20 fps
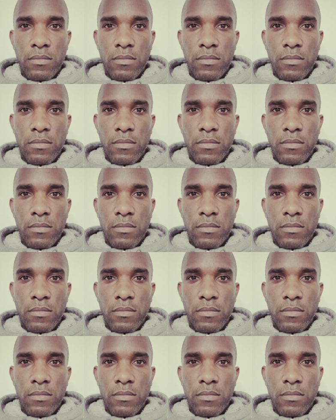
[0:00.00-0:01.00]

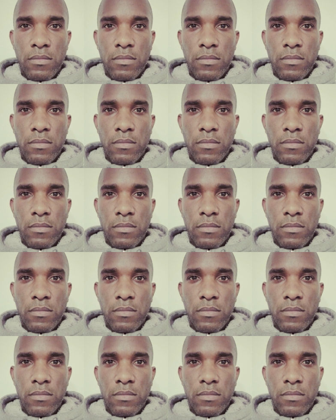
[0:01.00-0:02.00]

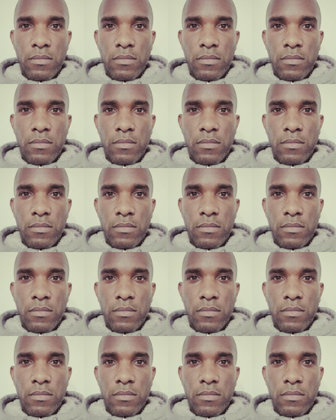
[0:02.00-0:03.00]

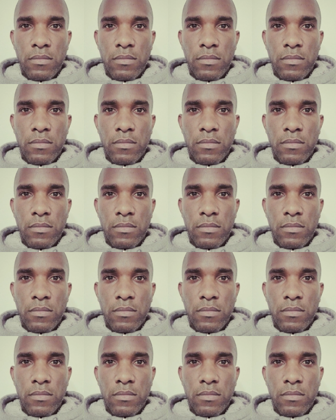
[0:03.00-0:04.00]

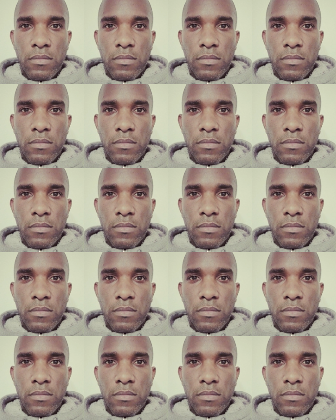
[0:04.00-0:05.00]

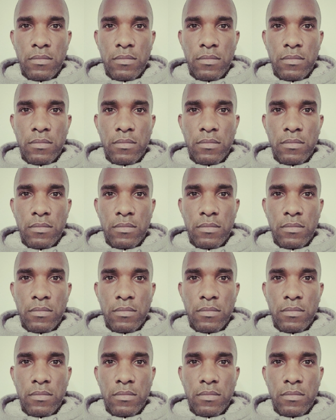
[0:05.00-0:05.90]
(no lip movement)